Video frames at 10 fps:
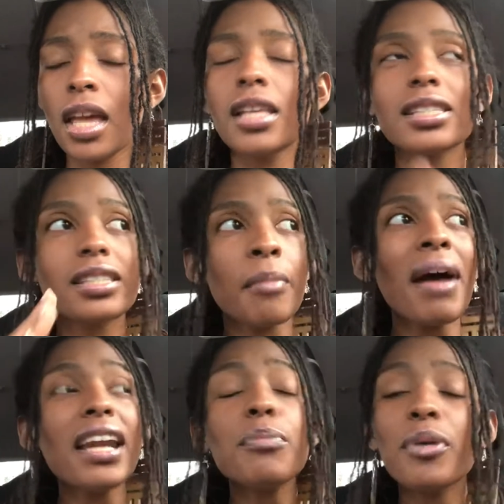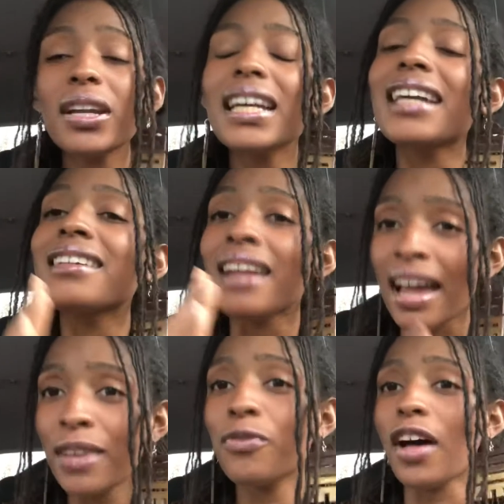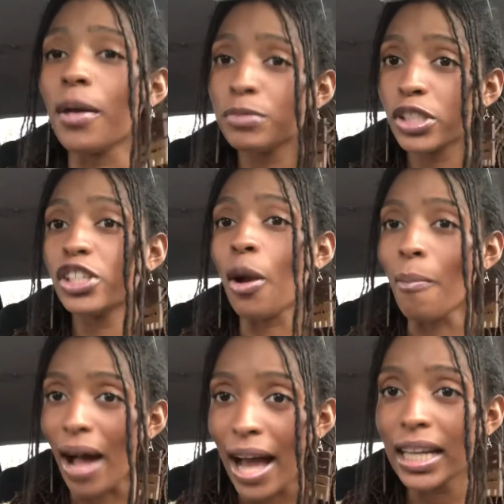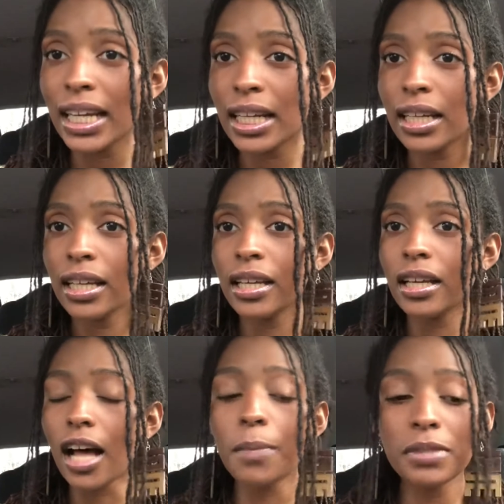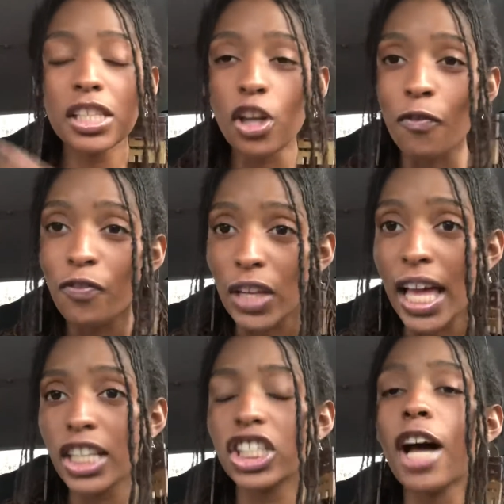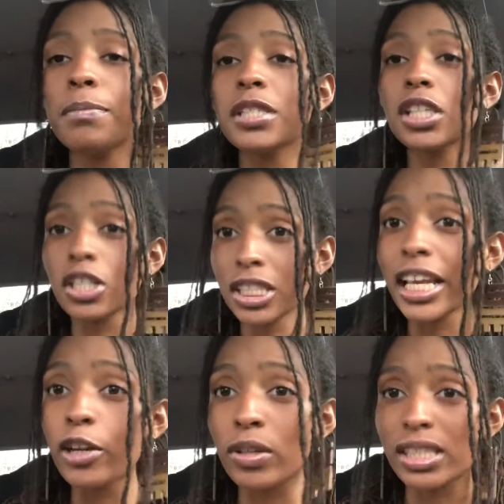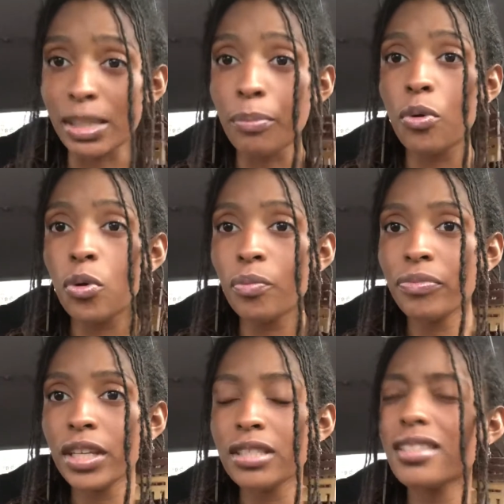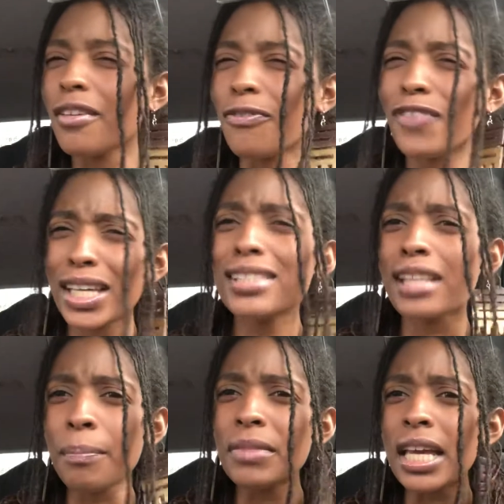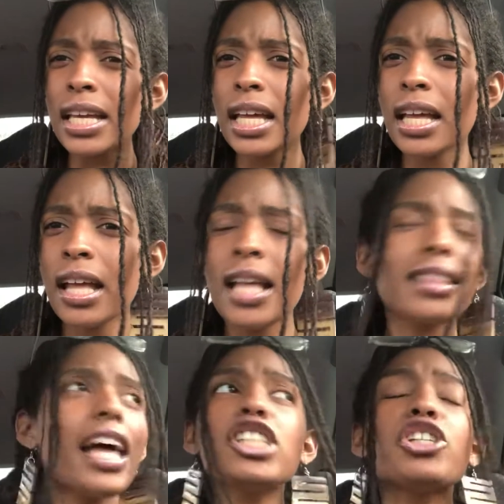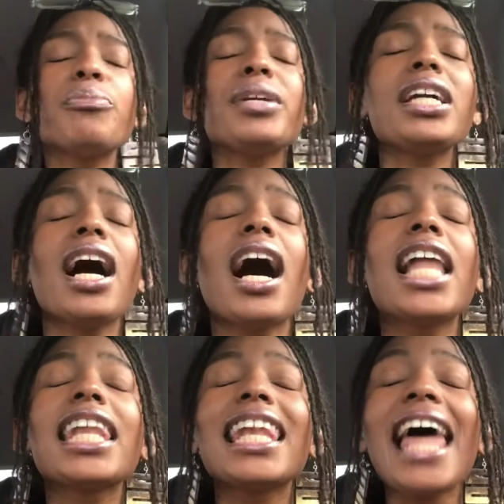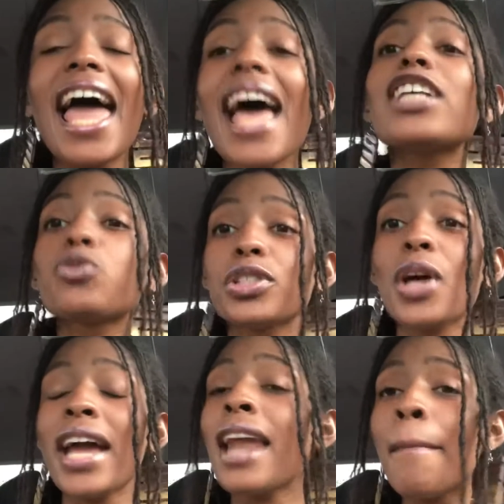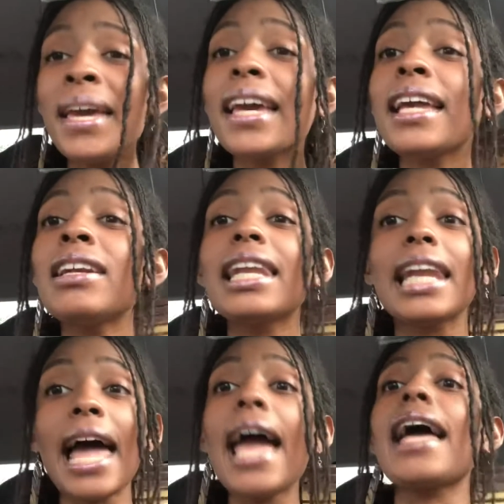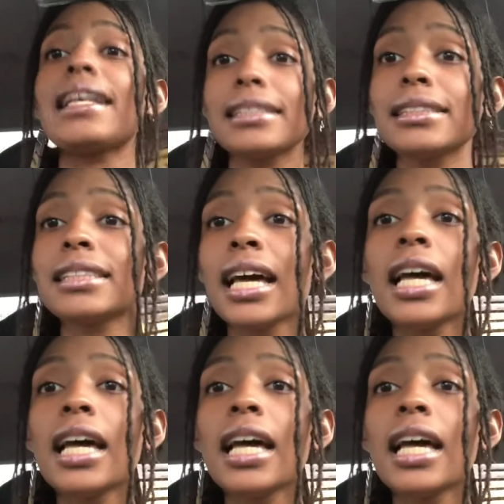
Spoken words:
Somebody putting a knife up to your body, up to your flesh, up to your sacred temple to fix something, that should be a last resort. And I mean last.